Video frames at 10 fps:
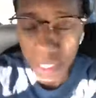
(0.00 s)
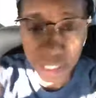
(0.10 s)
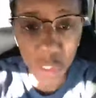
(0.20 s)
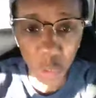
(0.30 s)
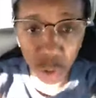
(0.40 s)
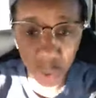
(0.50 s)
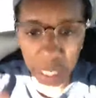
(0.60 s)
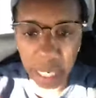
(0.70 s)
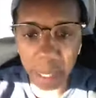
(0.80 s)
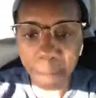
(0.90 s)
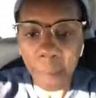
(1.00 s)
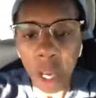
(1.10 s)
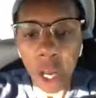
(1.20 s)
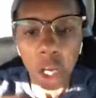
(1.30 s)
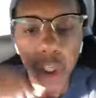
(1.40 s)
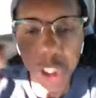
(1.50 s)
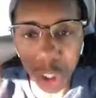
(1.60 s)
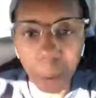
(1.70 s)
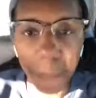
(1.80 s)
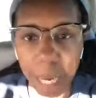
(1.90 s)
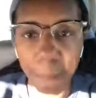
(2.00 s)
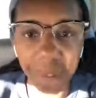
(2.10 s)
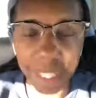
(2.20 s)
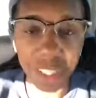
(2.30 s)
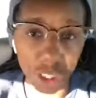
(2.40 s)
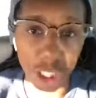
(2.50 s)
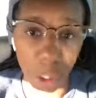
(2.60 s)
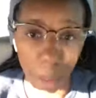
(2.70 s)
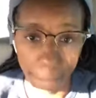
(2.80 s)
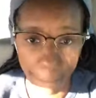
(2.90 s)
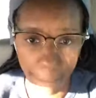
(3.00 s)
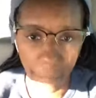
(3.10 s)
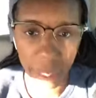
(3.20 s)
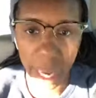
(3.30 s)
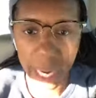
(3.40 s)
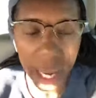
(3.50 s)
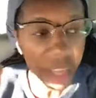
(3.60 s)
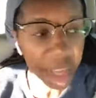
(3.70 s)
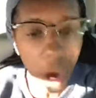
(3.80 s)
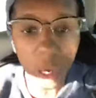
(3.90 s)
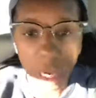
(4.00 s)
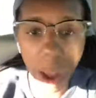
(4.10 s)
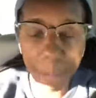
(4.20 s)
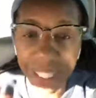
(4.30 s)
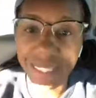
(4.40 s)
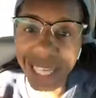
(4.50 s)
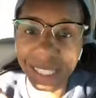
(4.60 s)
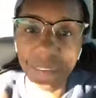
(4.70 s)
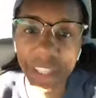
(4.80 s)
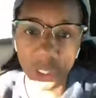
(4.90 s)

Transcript: this is what you need, your people listen to you, okay? And they'll come because they love and